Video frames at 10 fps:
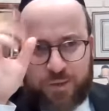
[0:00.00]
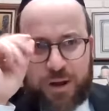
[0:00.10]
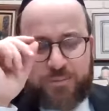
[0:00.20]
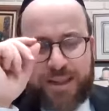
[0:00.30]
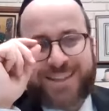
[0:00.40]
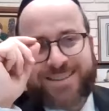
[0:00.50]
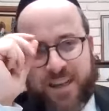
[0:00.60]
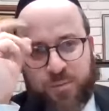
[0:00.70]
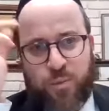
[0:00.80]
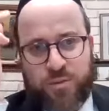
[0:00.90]
I'm not
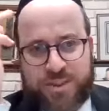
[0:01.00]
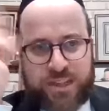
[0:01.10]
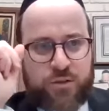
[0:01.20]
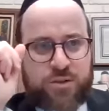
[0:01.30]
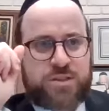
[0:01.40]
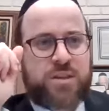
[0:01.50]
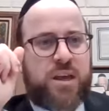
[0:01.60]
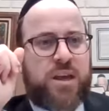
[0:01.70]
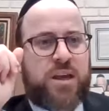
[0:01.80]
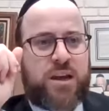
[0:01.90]
listening. I'm seeing the news
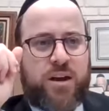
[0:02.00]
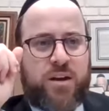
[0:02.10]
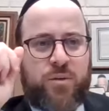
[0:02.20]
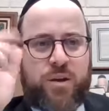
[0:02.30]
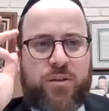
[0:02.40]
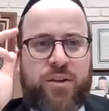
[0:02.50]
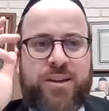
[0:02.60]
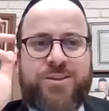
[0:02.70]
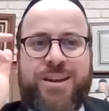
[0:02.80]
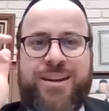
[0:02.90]
uh, whatever on
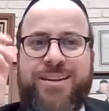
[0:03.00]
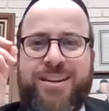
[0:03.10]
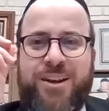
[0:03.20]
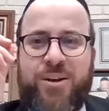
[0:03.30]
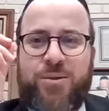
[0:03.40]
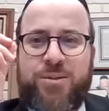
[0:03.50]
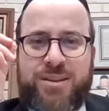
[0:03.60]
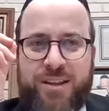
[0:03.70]
internet, you know,